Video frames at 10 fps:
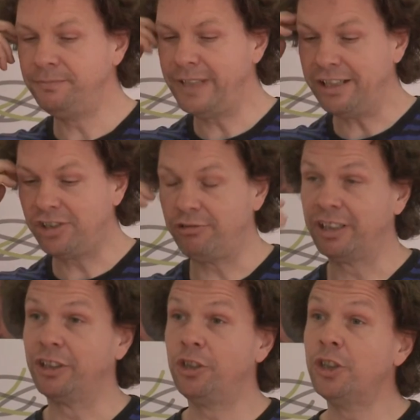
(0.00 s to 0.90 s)
it struck
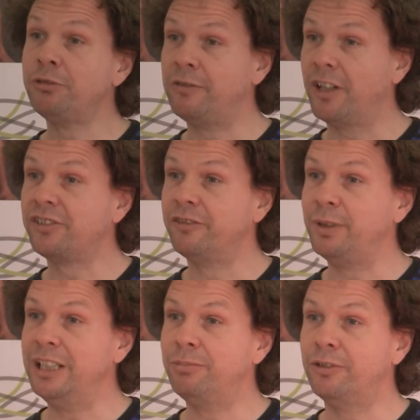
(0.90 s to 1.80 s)
a chord with lots of
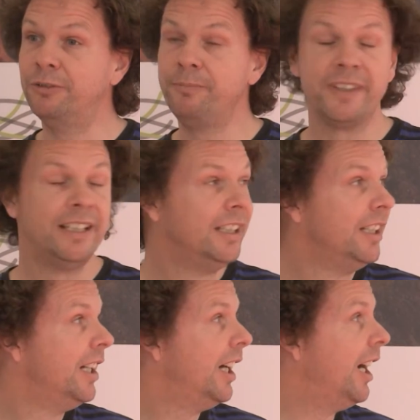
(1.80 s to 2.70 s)
people.
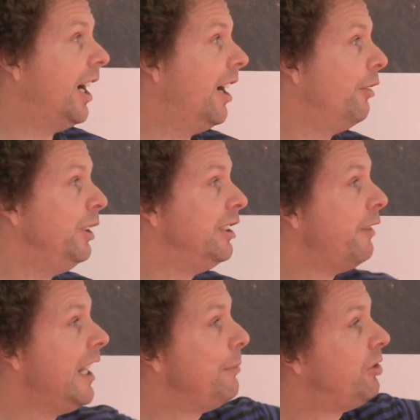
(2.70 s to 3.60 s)
We
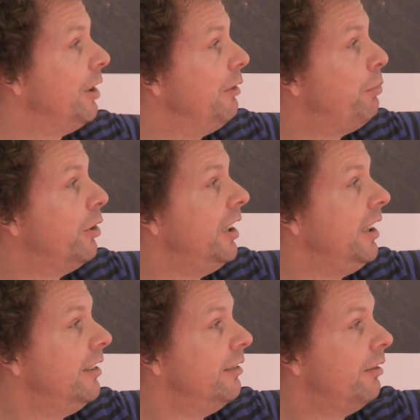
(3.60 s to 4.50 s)
developed it, we put
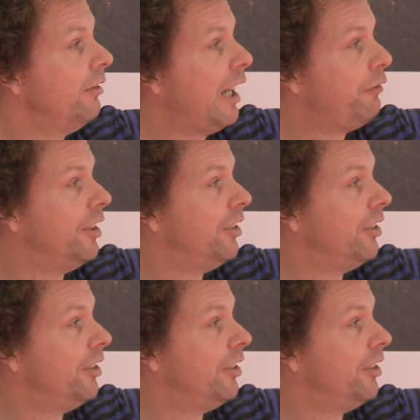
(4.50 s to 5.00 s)
in, after